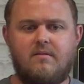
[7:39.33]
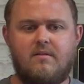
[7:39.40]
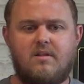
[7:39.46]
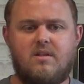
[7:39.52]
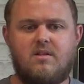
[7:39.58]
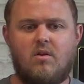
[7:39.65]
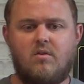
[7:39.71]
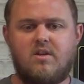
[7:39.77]

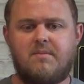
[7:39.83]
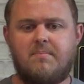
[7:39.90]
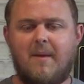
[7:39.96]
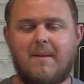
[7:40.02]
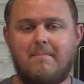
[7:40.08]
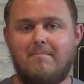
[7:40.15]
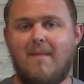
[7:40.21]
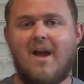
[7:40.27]
so to
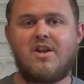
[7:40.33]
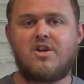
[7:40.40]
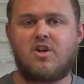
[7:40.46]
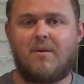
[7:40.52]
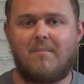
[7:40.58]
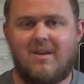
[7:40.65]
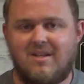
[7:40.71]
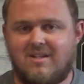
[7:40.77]
speak,
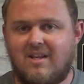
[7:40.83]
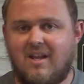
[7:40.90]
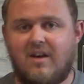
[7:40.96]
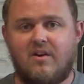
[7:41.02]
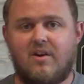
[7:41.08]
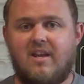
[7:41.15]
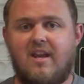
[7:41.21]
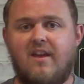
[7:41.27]
measurements
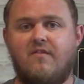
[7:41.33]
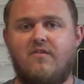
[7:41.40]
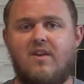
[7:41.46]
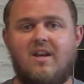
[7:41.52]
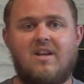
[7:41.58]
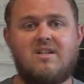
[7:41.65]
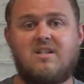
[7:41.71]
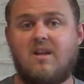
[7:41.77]
that are
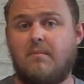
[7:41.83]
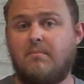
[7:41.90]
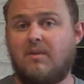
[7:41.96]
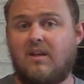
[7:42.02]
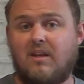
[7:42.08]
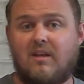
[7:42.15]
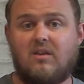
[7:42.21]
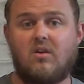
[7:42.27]
given. It's
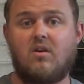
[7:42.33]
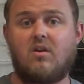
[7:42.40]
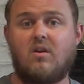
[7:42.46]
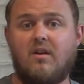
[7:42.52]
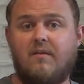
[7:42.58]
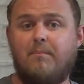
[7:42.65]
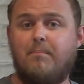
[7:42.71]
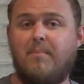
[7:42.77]
something that they're
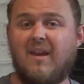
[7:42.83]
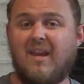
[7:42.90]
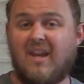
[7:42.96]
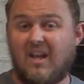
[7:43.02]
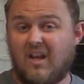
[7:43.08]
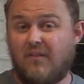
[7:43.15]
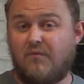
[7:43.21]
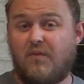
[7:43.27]
going to
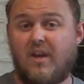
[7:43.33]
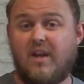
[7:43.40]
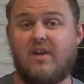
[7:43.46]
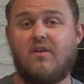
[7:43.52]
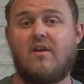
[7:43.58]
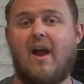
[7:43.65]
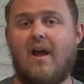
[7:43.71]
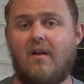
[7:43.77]
begin to
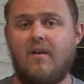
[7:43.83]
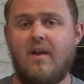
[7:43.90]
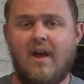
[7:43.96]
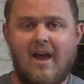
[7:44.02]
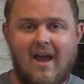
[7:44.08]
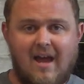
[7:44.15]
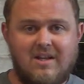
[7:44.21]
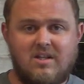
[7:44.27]
figure out
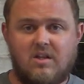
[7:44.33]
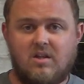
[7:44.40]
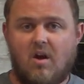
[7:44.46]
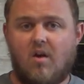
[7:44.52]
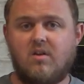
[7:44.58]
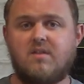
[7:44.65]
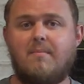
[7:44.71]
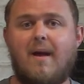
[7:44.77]
as it
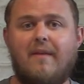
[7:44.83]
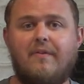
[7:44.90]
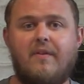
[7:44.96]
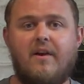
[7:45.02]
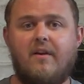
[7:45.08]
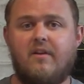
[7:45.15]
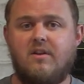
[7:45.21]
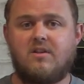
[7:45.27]
talks about
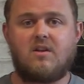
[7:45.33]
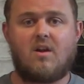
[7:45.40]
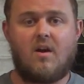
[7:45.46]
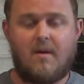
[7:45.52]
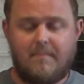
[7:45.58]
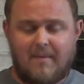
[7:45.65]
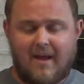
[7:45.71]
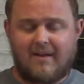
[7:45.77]
there. That's
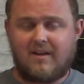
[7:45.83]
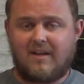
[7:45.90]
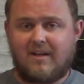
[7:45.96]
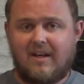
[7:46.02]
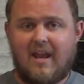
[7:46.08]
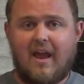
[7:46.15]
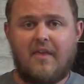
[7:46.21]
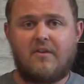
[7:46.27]
compounded
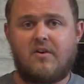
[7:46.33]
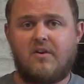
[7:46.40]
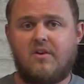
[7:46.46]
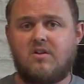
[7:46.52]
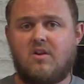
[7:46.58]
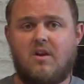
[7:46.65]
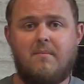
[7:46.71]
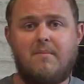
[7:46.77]
together.
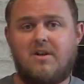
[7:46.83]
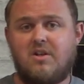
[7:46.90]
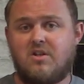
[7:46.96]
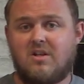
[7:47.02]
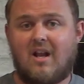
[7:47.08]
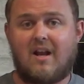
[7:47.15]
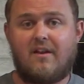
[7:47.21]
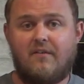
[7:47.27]
It's going to be
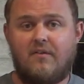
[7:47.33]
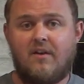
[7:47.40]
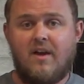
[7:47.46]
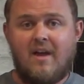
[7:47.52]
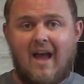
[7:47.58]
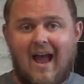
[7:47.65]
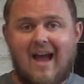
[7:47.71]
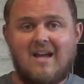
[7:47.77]
just kind of
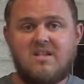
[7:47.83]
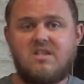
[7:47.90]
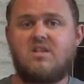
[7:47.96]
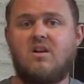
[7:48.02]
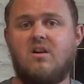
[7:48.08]
as